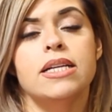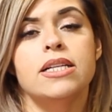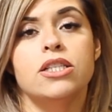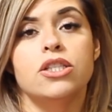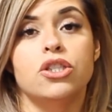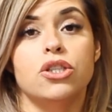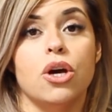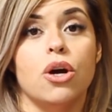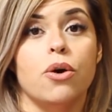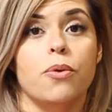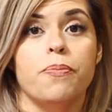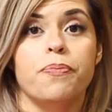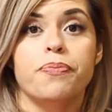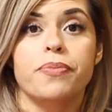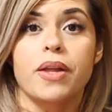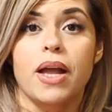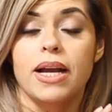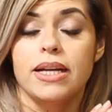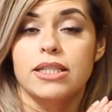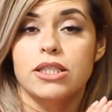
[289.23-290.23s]
So
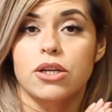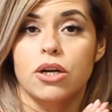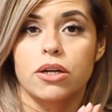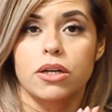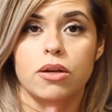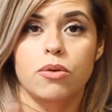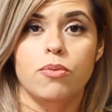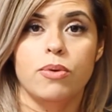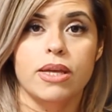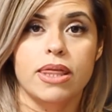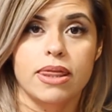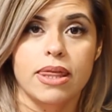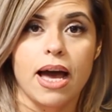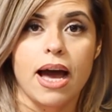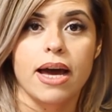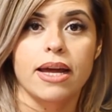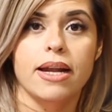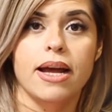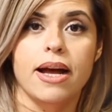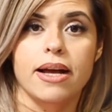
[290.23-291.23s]
I started with
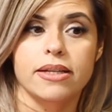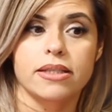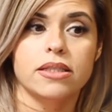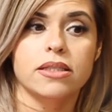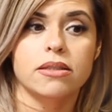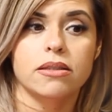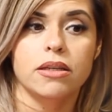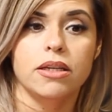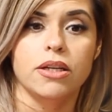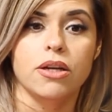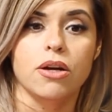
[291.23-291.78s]
that as,